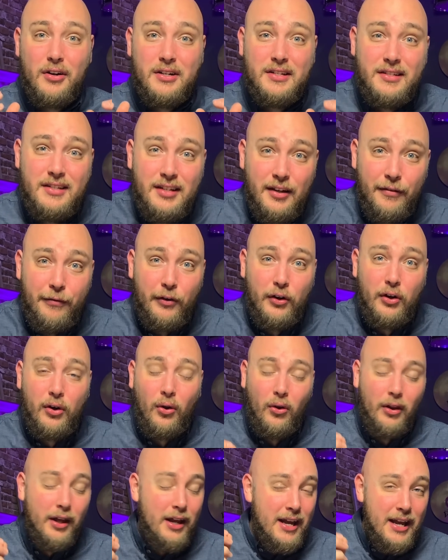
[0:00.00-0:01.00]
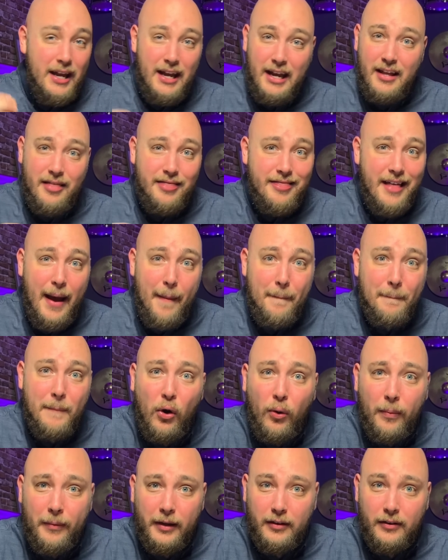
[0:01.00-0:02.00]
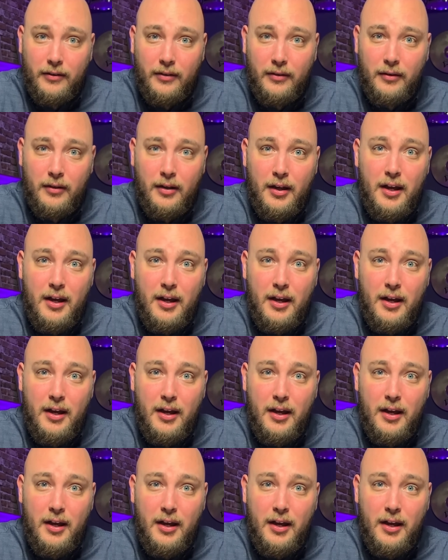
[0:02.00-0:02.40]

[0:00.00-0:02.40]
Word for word: difficult in that moment,